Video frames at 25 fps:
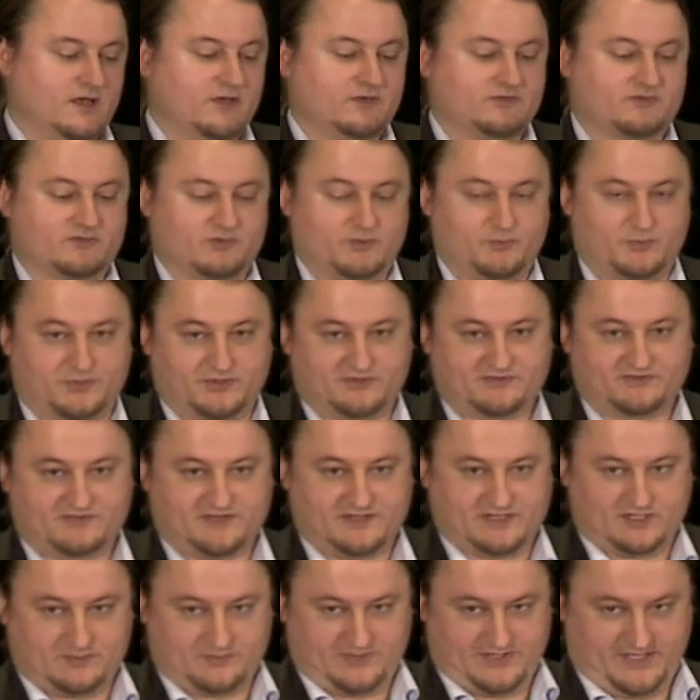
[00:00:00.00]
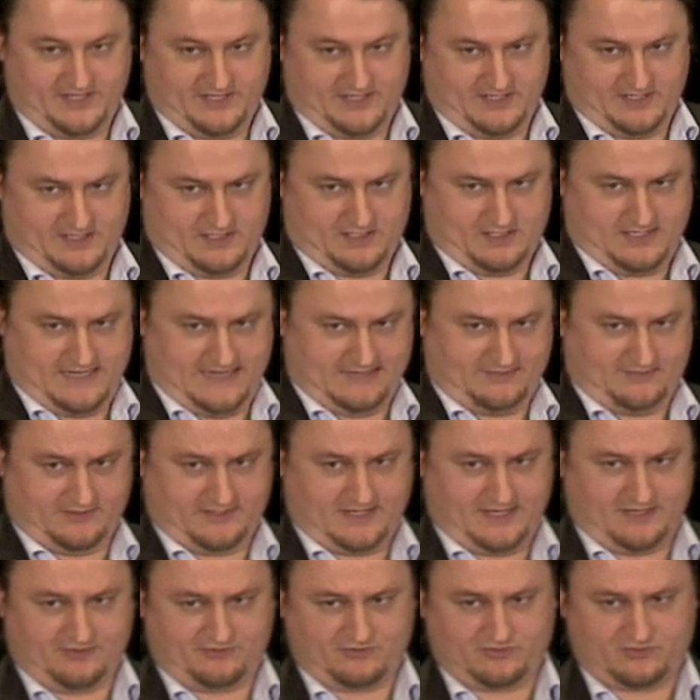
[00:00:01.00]
So we want to set up a uh,
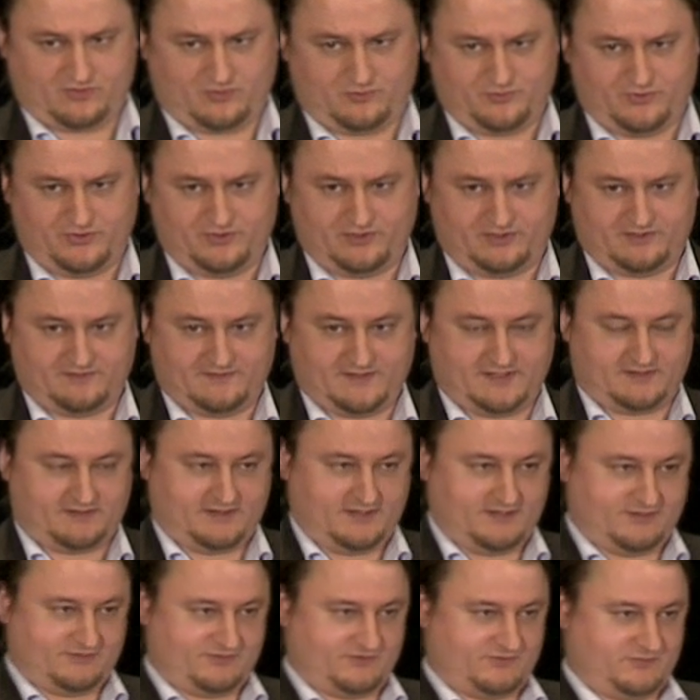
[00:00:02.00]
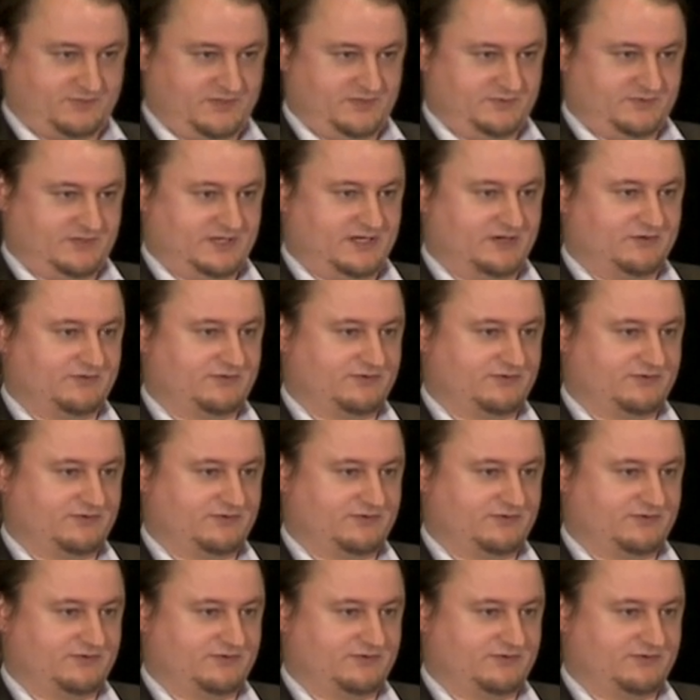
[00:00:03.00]
education community that teaches people how